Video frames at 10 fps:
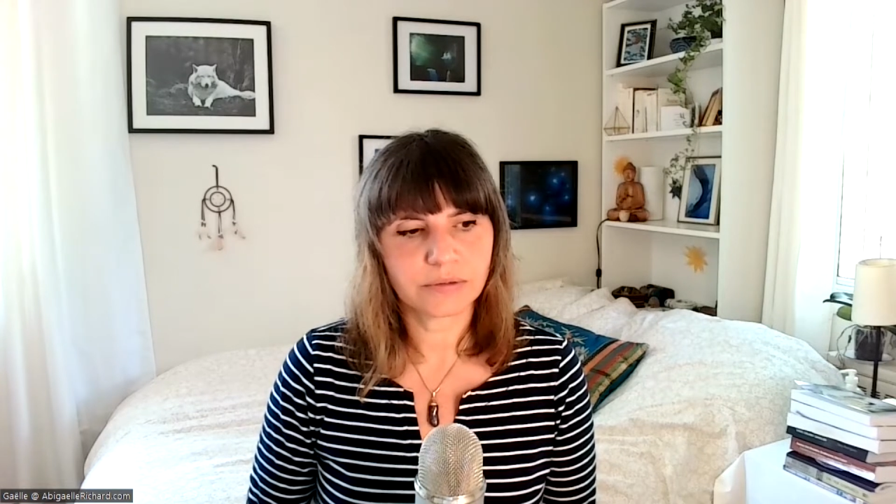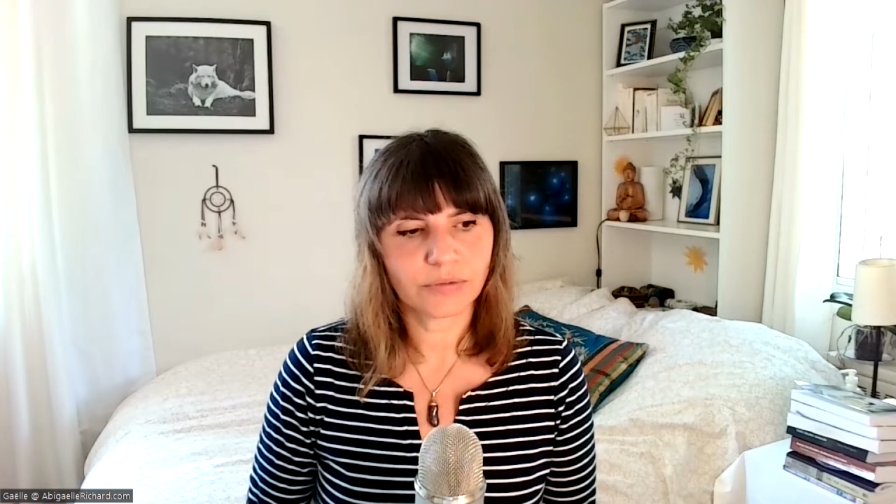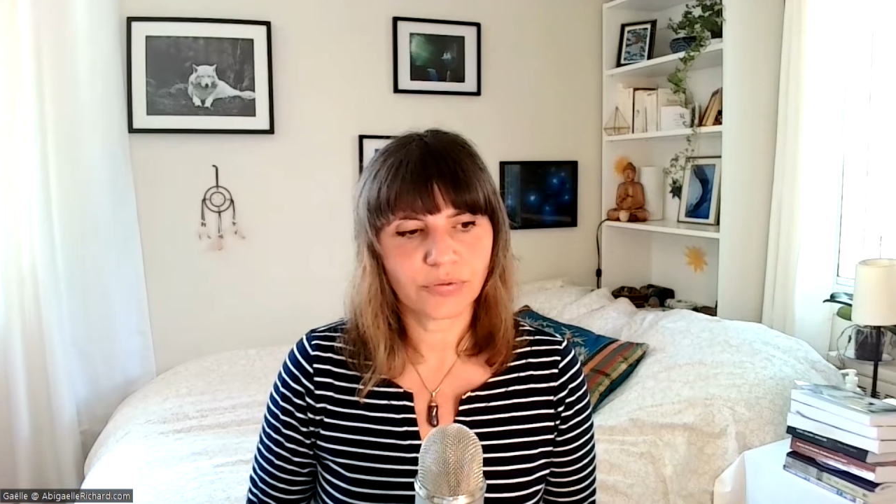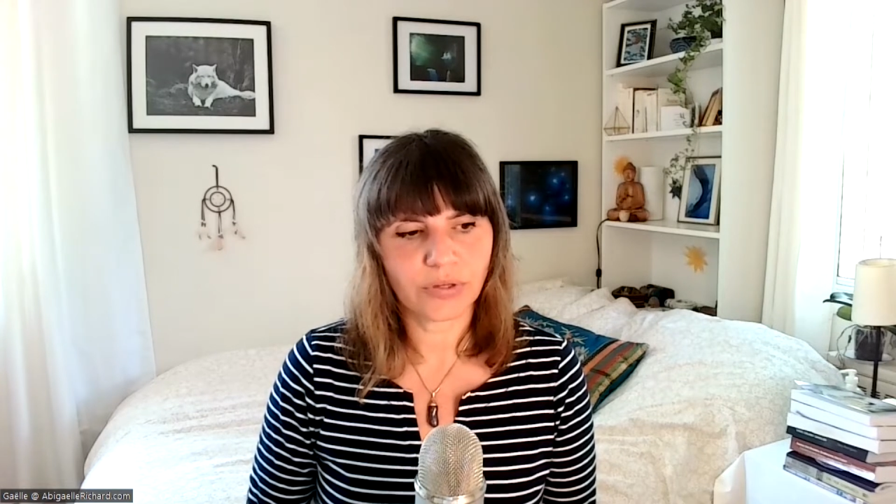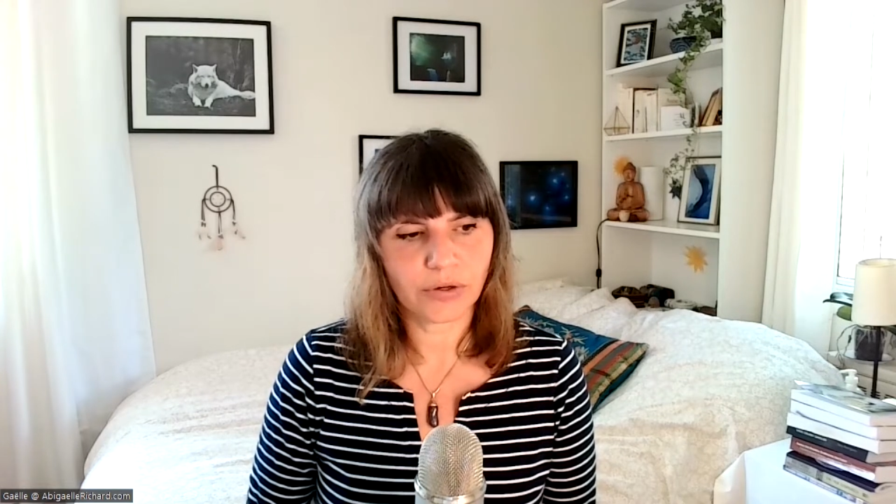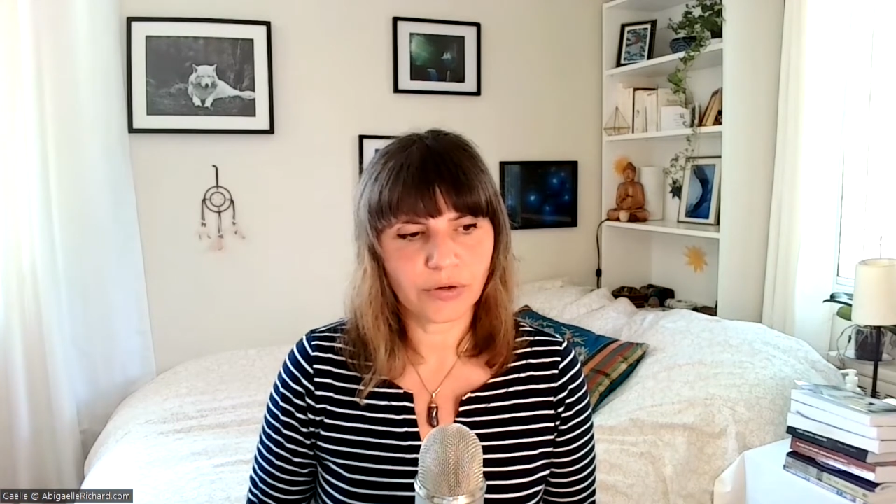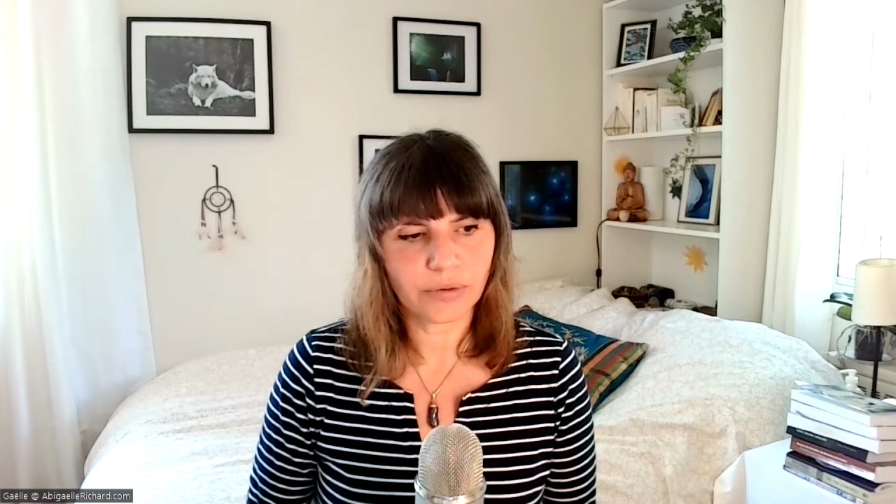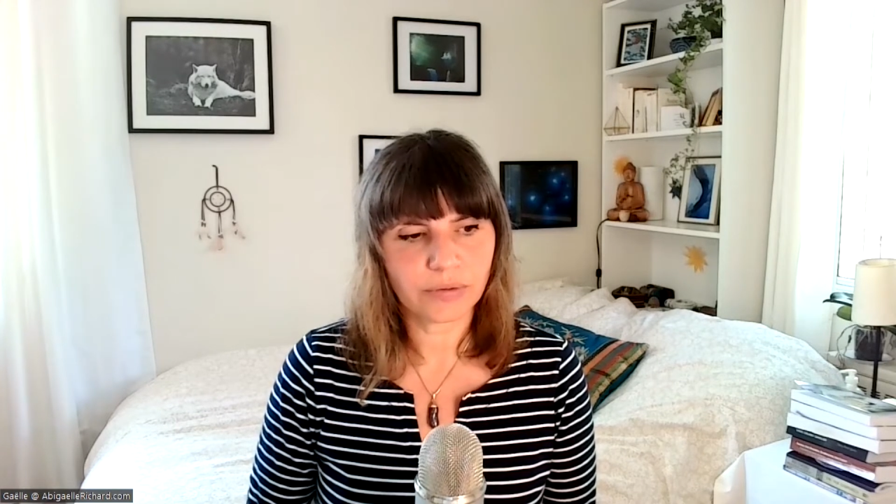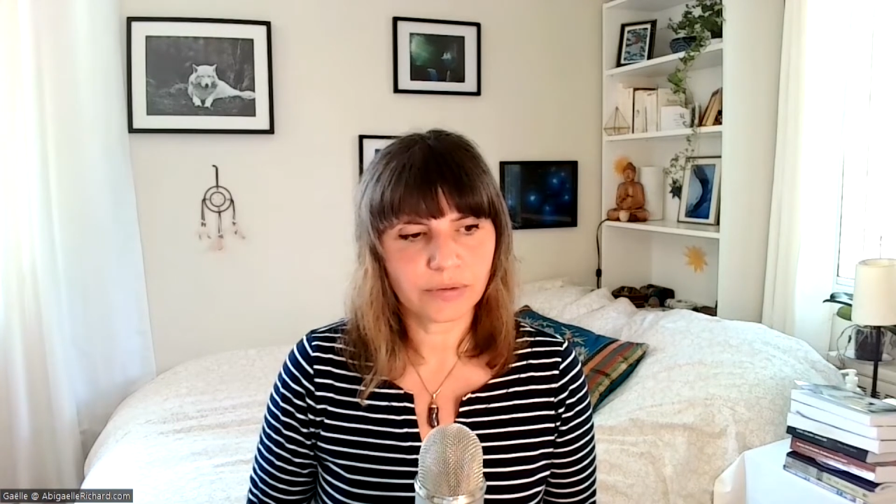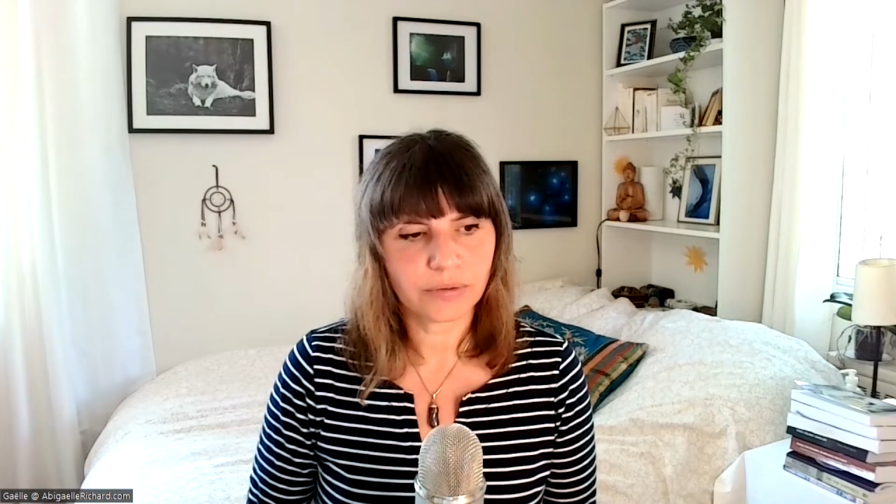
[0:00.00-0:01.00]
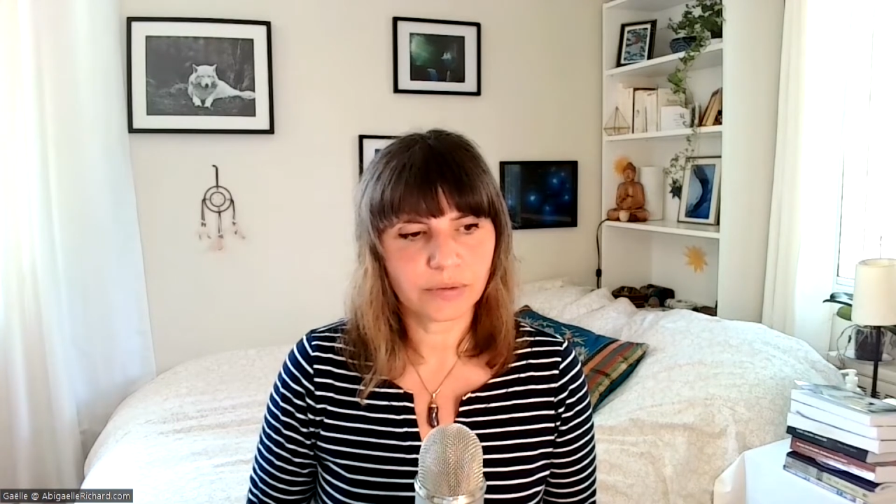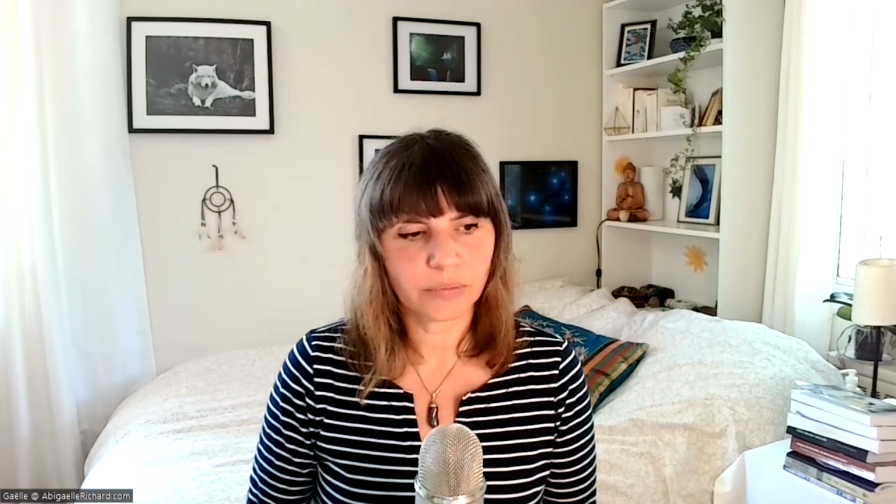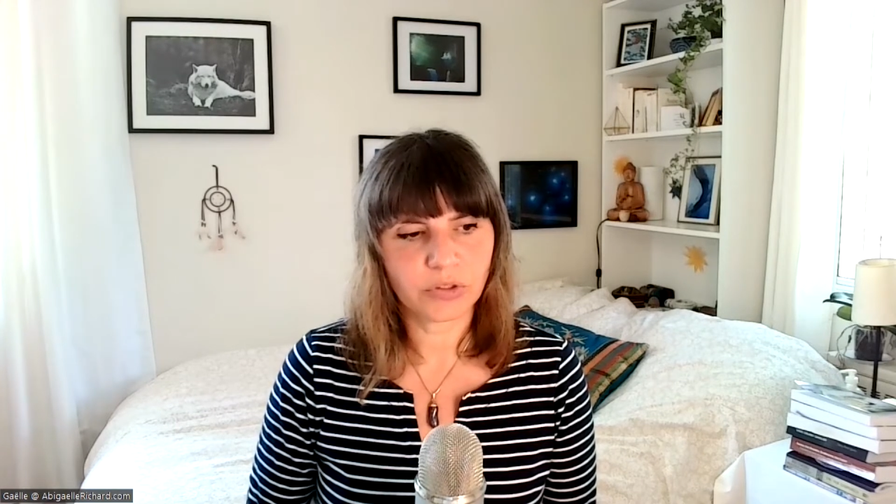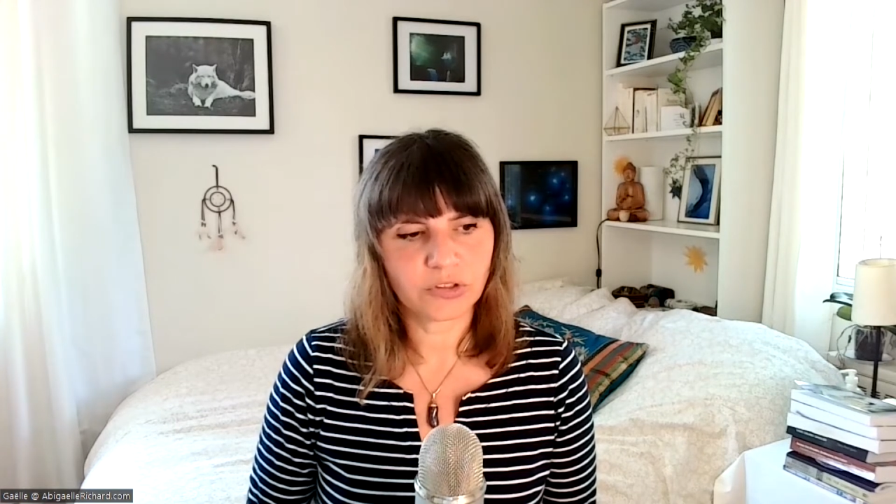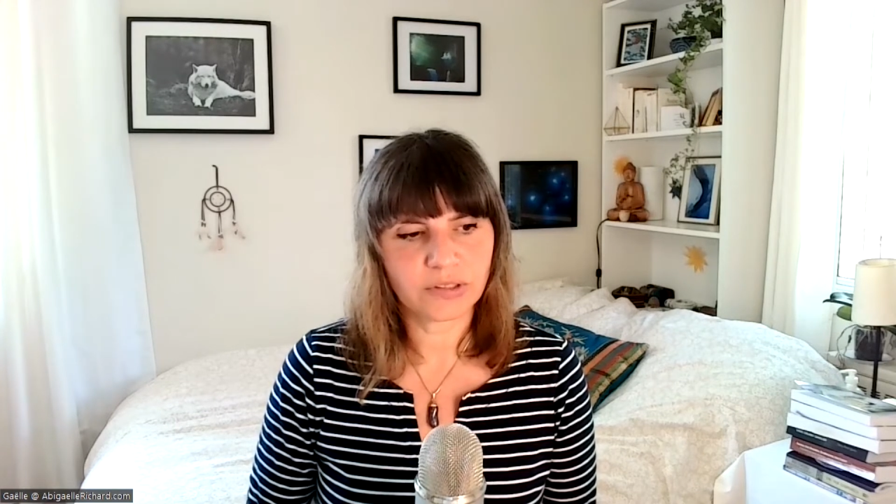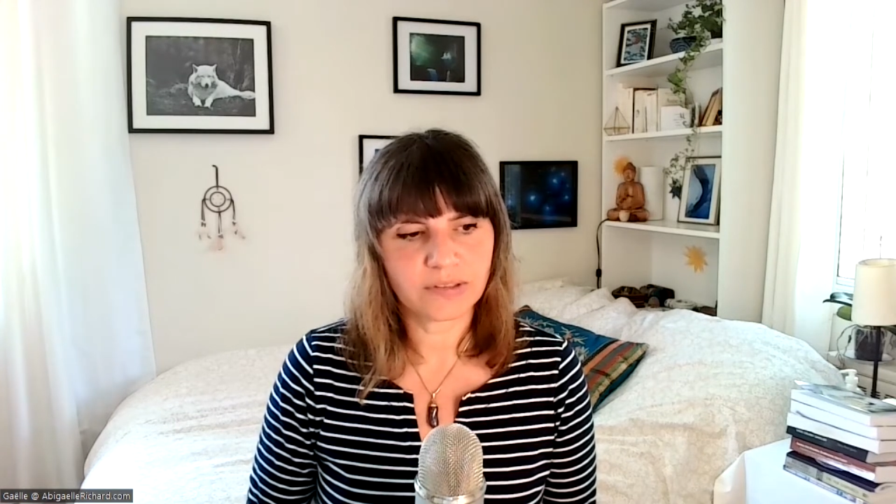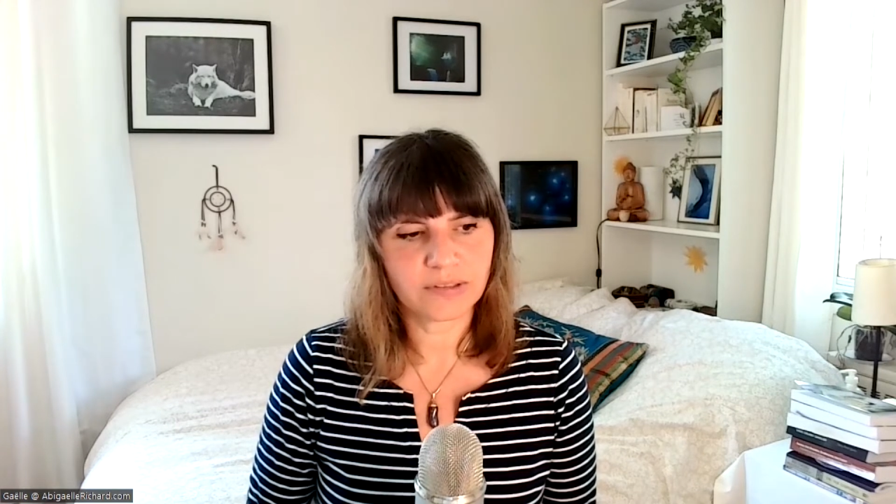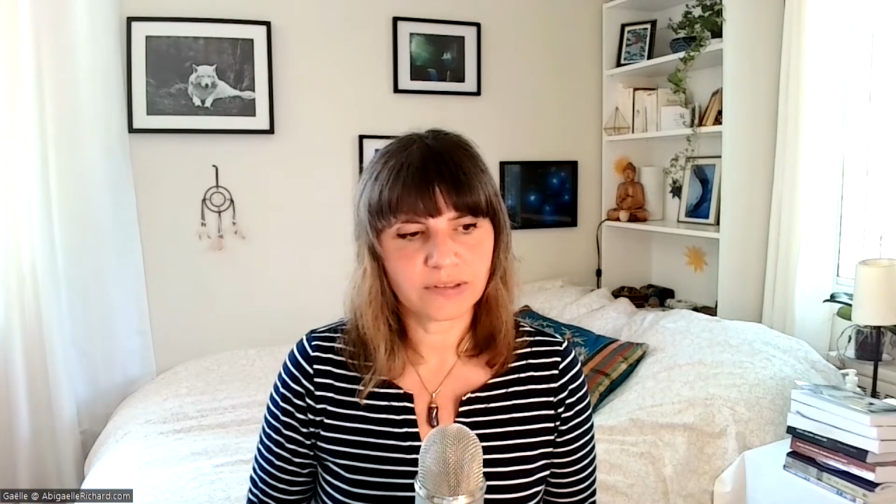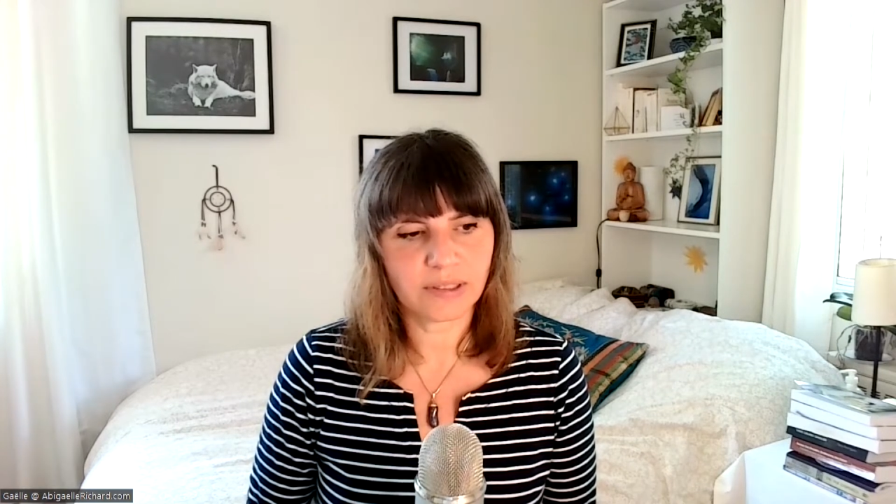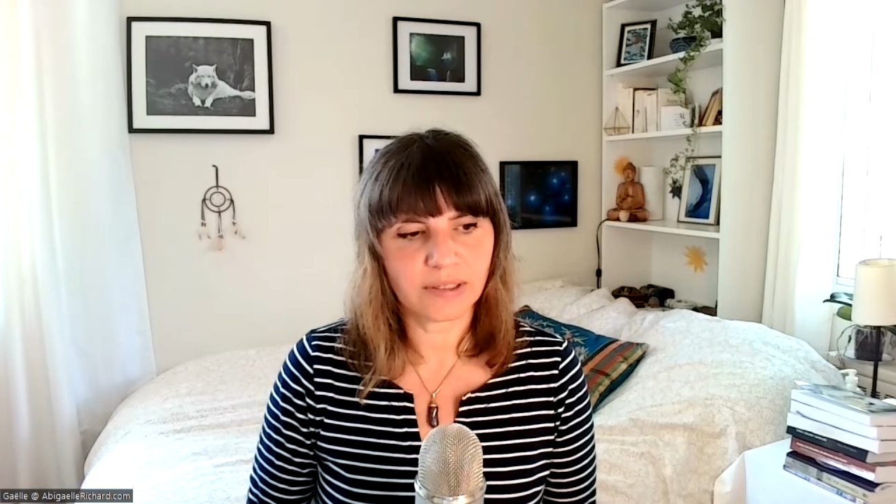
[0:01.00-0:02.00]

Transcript: fear, which is